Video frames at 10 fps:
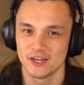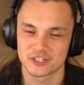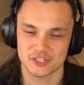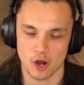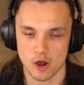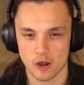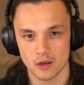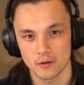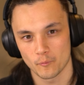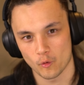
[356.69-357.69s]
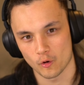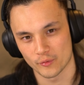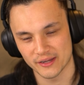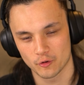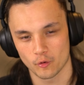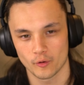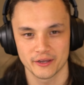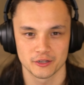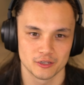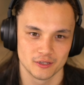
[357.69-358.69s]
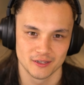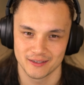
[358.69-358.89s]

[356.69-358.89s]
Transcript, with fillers: SCAR, more recoil.